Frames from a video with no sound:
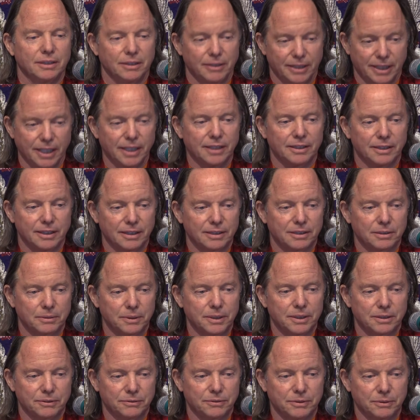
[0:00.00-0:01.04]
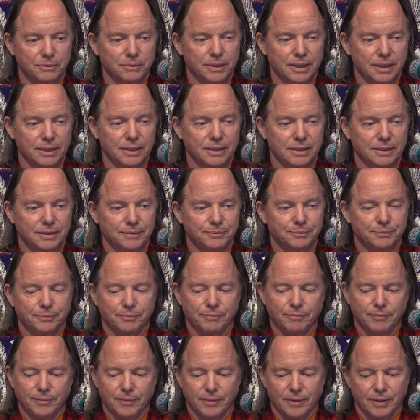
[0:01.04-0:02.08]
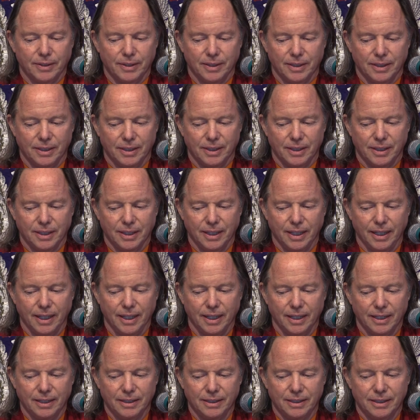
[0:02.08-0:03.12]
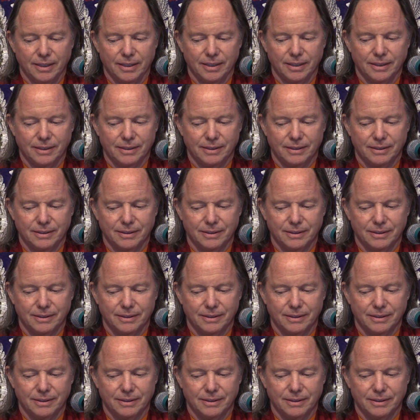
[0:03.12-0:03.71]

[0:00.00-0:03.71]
Okay, there are three different ways, and uh,